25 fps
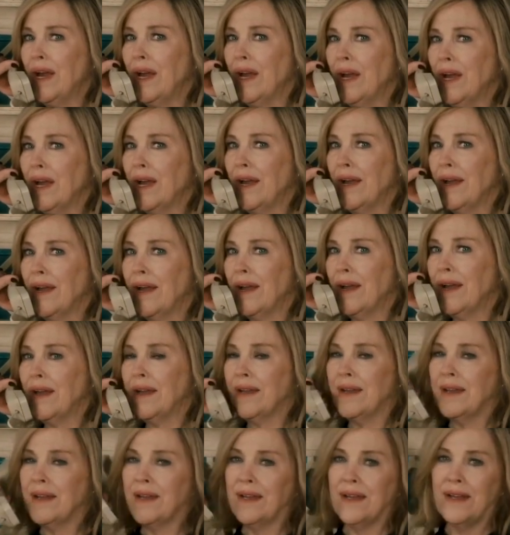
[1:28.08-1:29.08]

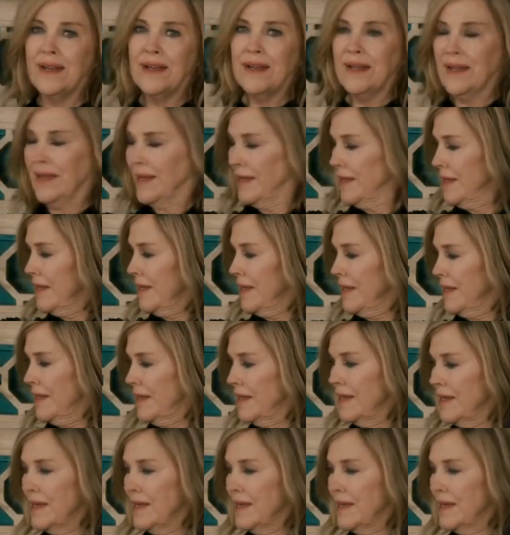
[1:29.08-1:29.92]
Nothing is said.